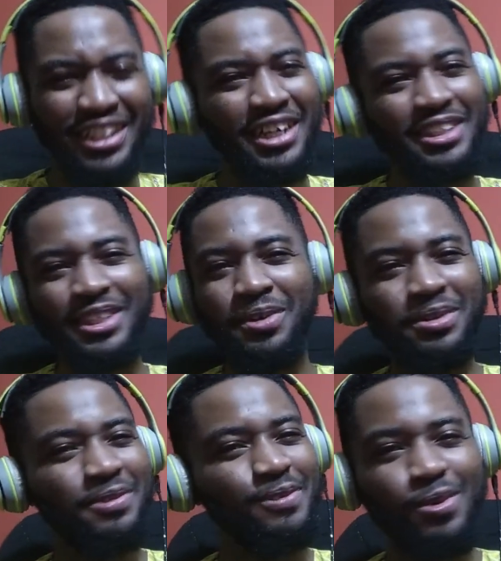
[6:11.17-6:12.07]
Big guy.
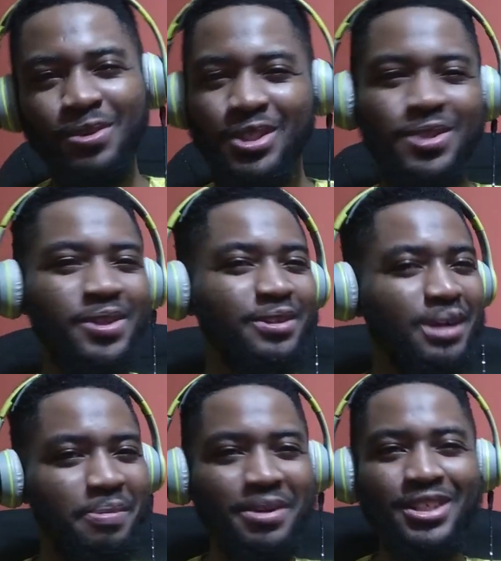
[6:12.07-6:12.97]
Anaconda flows, these other
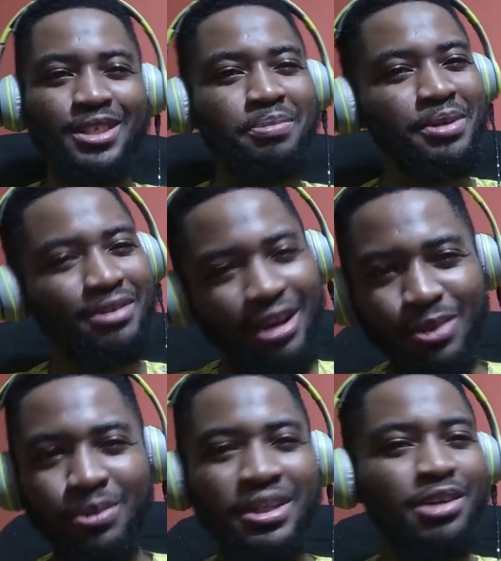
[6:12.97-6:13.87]
rappers, then they
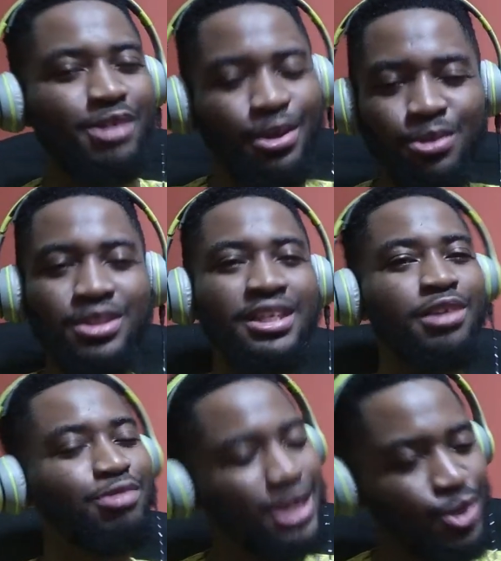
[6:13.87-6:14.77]
rattle. They are rattles, they
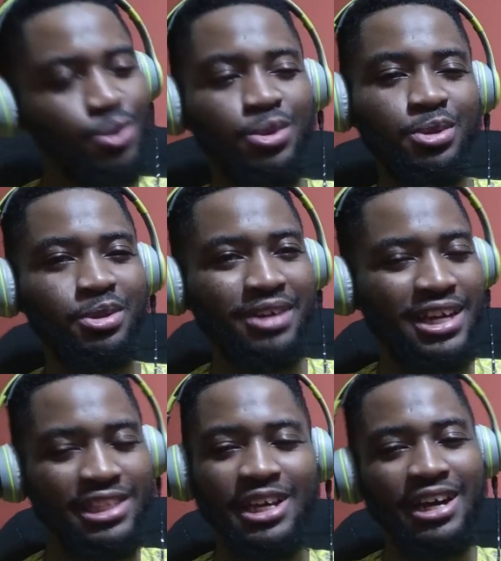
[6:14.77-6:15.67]
are rattled,
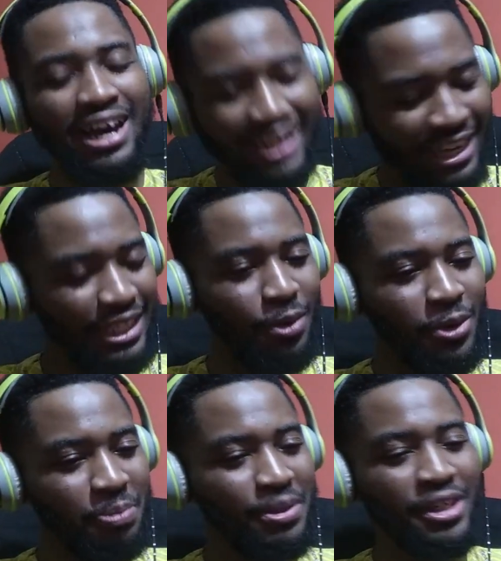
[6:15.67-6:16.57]
alright? I like that
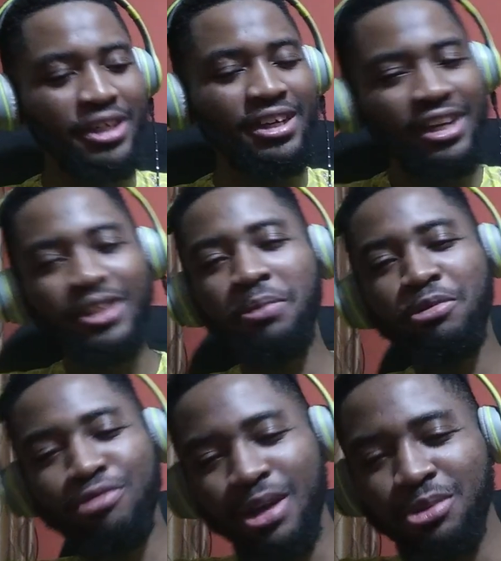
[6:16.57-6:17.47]
wordplay. They
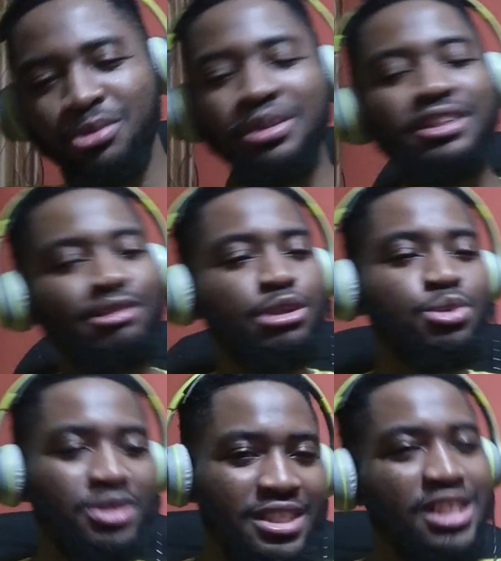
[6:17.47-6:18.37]
be rattled. They
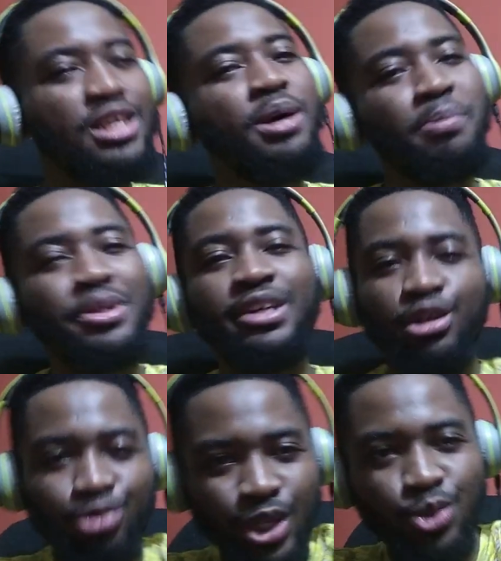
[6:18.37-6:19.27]
rattle snakes, but they
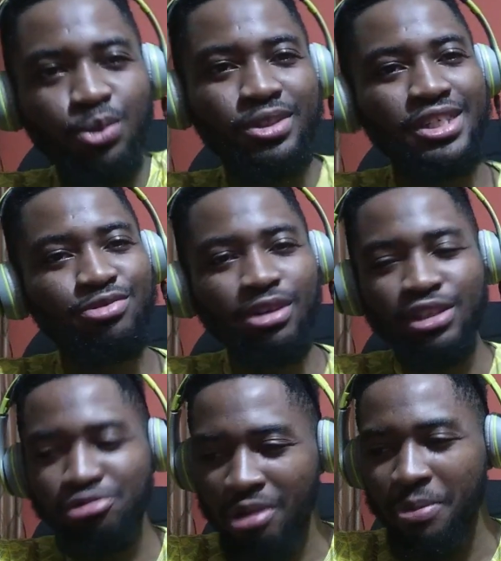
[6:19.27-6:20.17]
are rattled. These
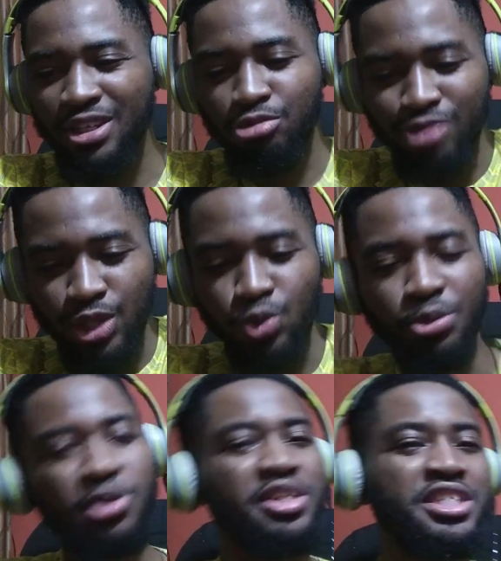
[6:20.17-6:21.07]
rappers are rattled
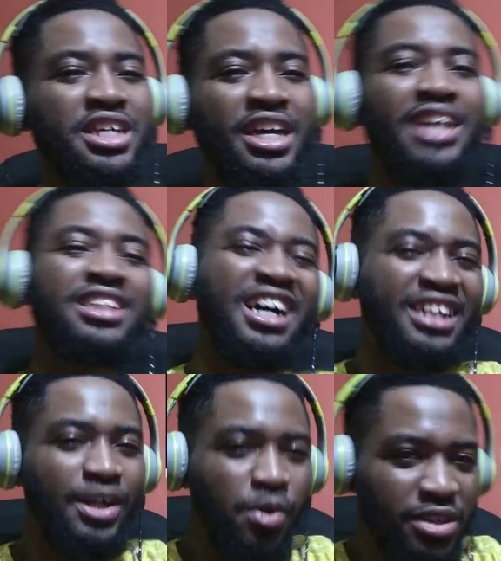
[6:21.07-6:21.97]
because he has an
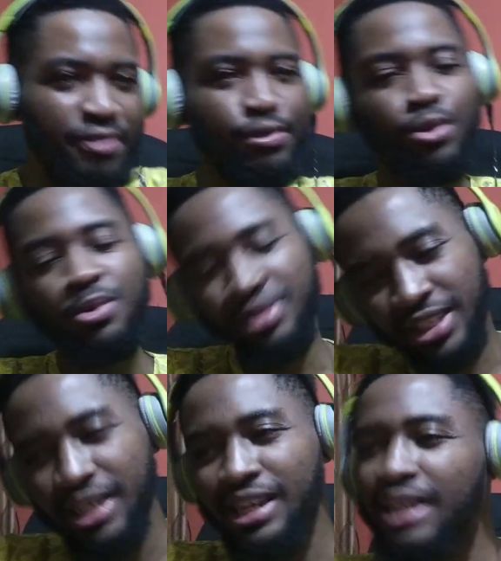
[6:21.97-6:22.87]
anaconda flow.
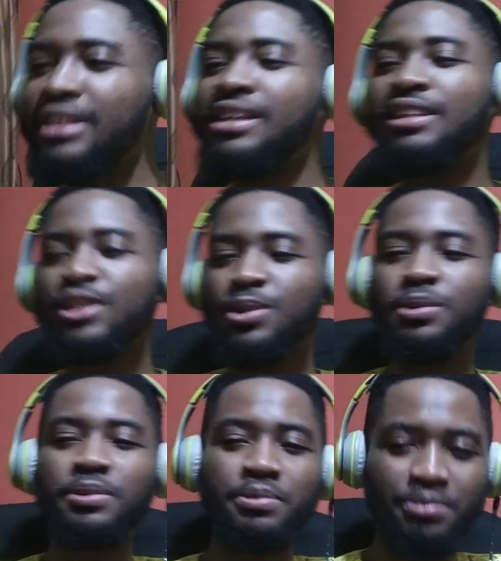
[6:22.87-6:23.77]
Okay, I like that. Let's go.